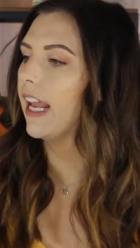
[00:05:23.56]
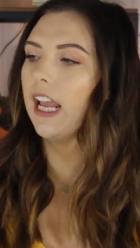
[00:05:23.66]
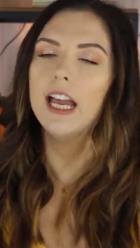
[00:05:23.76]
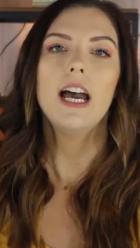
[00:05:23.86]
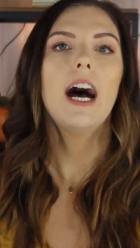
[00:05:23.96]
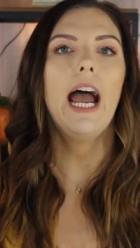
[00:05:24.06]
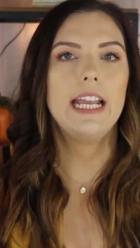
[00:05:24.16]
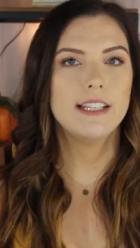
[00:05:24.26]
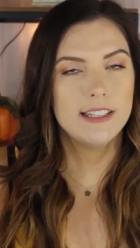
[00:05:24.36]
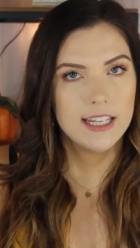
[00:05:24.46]
I
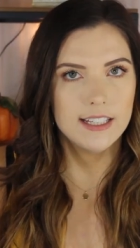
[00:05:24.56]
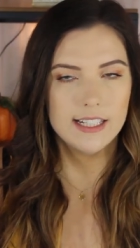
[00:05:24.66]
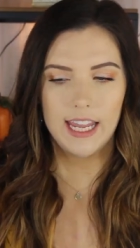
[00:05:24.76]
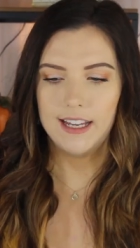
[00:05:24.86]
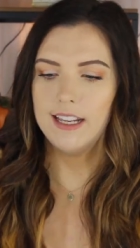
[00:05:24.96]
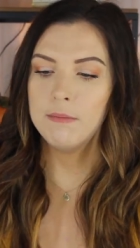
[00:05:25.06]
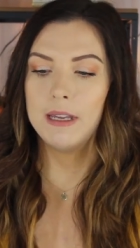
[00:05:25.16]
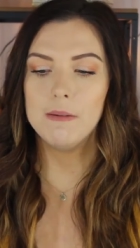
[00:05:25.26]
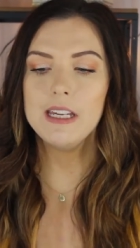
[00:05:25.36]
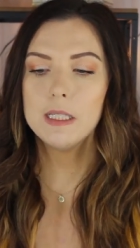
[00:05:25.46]
I see the tan and
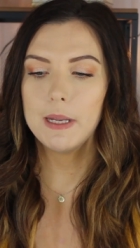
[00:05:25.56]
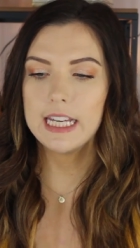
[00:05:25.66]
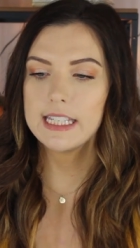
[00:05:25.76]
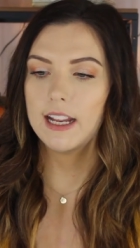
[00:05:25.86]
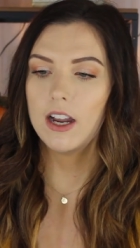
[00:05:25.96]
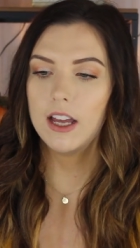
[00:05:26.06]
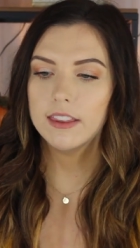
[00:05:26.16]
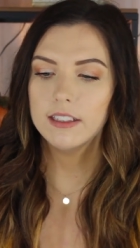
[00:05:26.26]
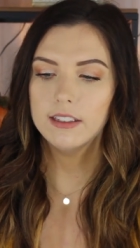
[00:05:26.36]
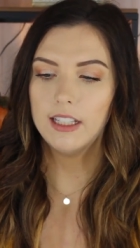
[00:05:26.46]
maybe it's because I
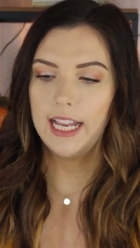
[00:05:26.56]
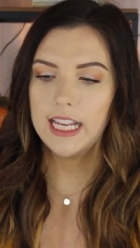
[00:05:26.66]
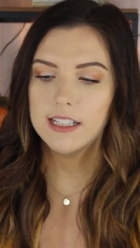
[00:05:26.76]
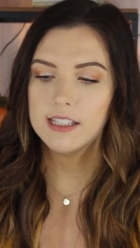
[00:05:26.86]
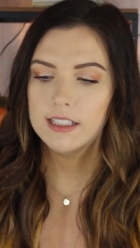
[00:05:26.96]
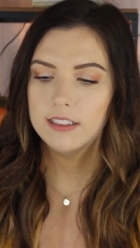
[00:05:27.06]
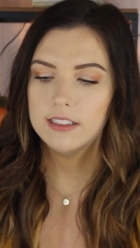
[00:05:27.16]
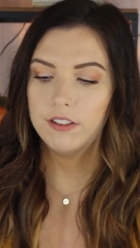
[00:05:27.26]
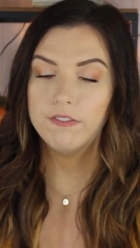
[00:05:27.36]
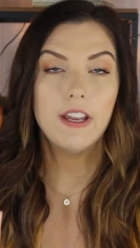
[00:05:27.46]
got the light
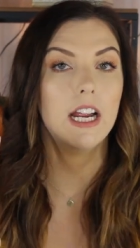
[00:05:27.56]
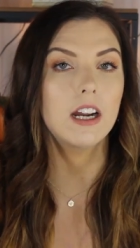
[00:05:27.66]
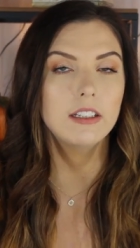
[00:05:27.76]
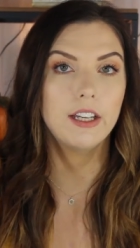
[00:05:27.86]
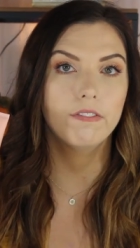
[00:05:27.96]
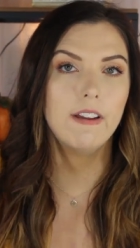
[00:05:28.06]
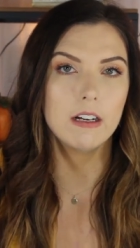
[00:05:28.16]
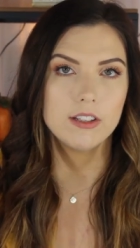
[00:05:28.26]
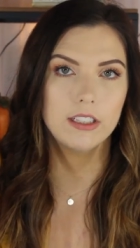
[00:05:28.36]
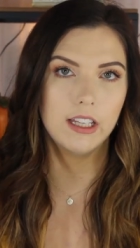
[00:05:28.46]
to fair, like
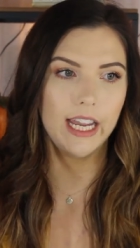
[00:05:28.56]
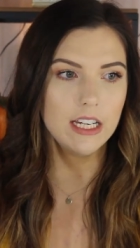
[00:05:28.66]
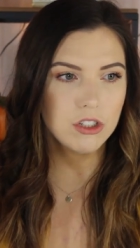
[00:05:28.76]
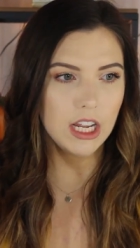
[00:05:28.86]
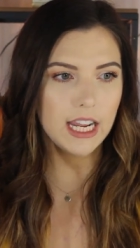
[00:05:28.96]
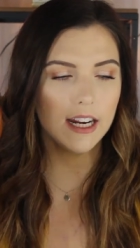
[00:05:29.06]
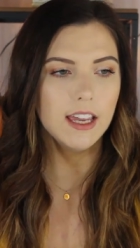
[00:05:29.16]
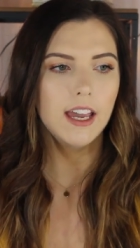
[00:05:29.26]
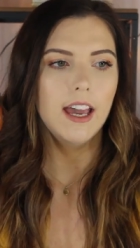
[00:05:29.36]
fair to light shade